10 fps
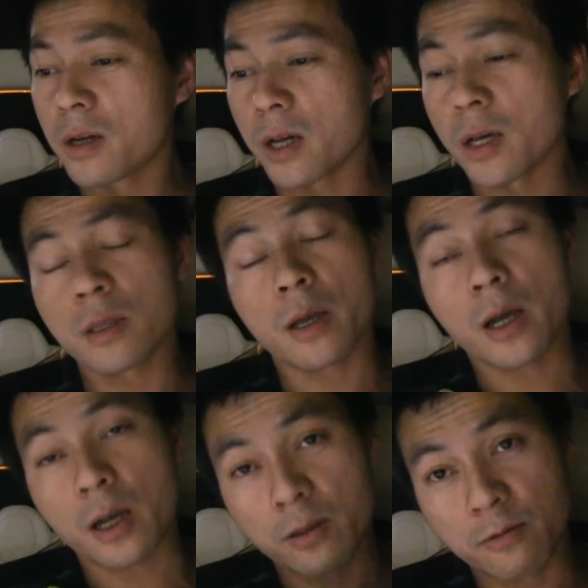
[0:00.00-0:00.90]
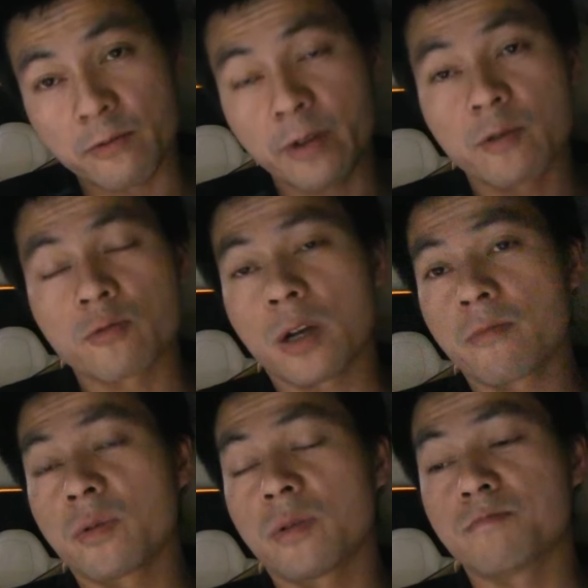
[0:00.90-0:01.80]
Again, I had the rear wheel
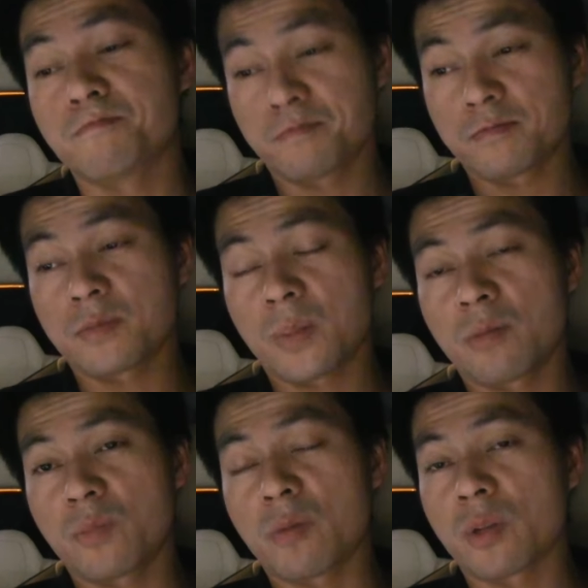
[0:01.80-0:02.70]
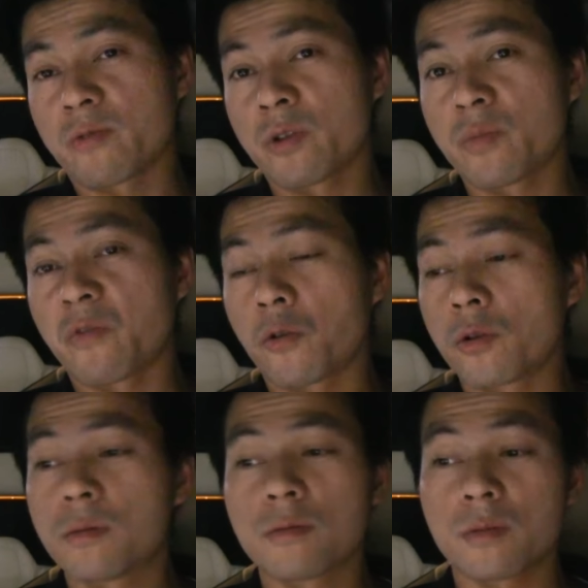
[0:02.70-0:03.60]
drive um, B M W before.